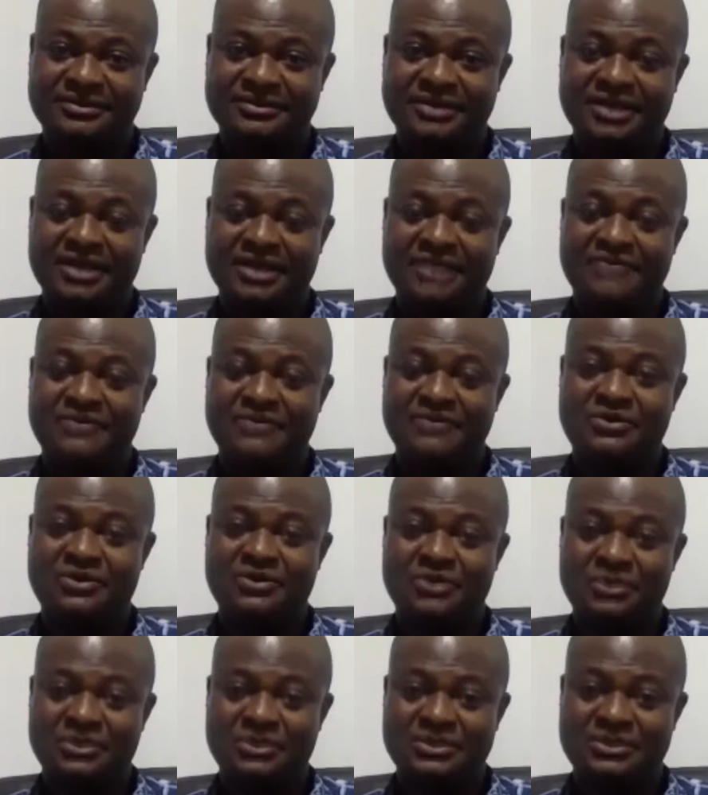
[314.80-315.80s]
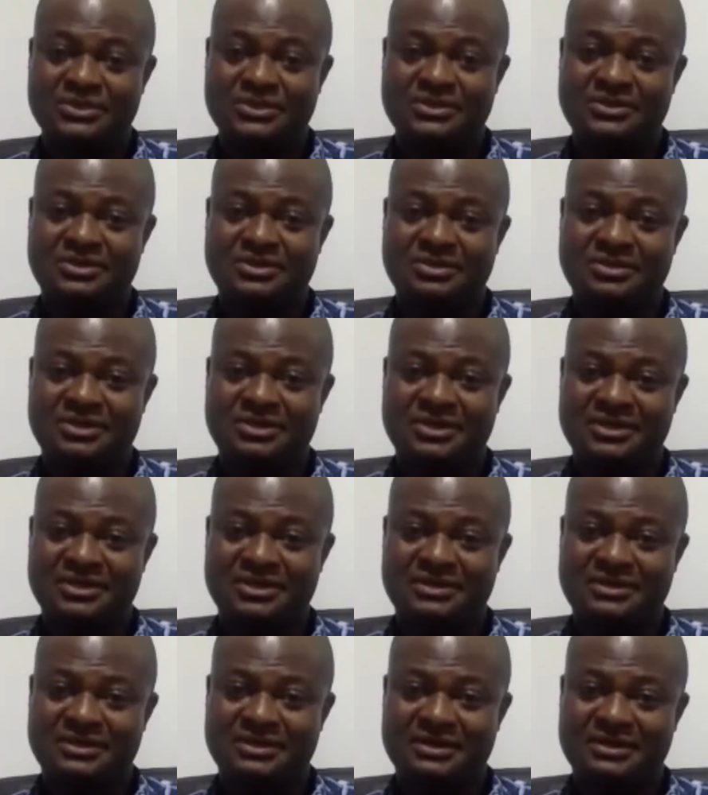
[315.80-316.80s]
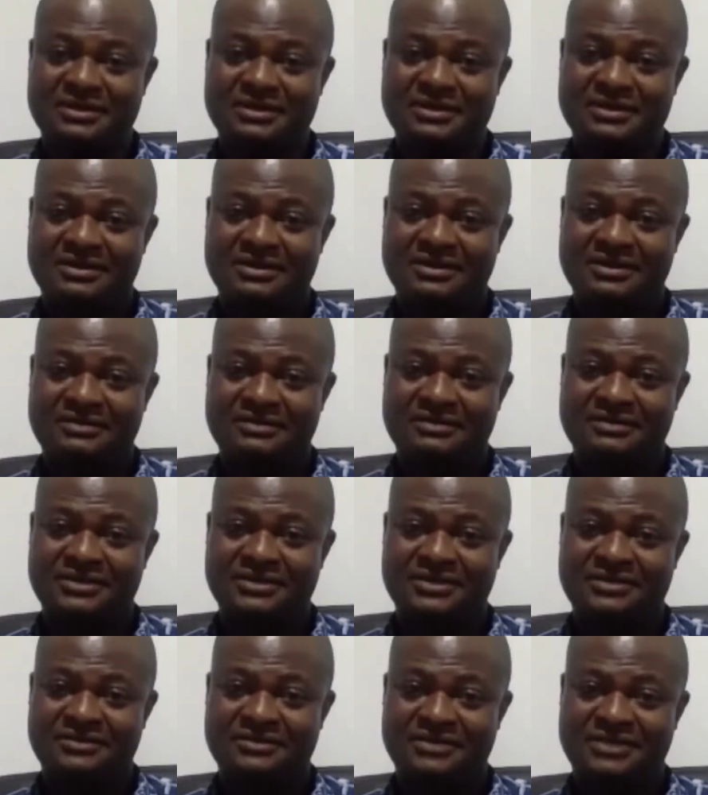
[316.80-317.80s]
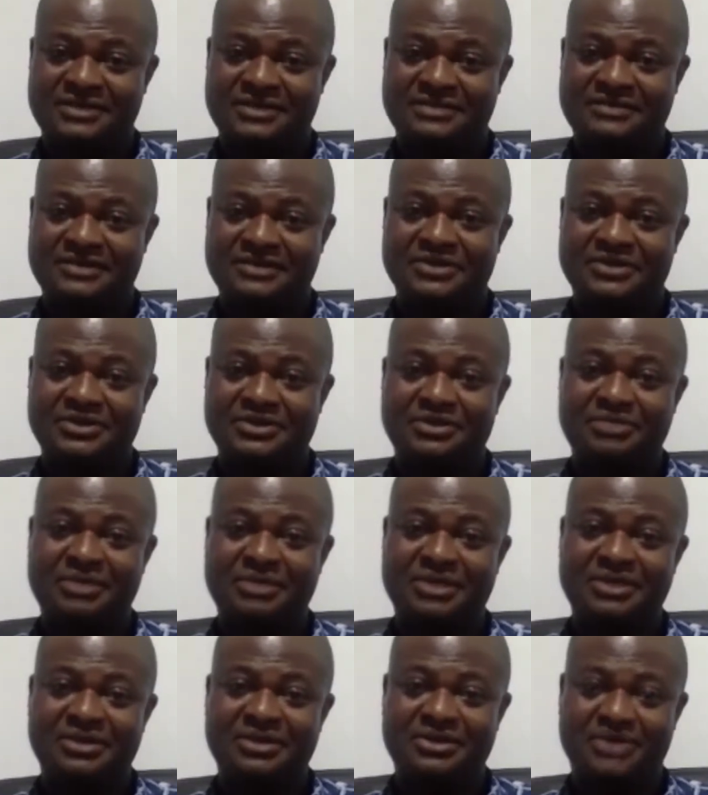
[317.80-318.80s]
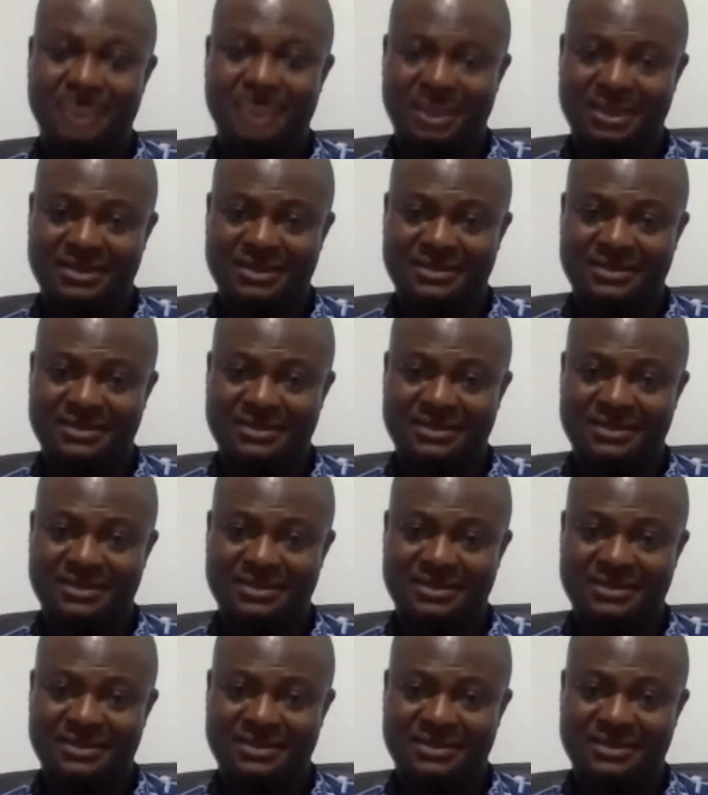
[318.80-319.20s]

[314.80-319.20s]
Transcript: If you don't communicate the vision effectively, it will remain in your head.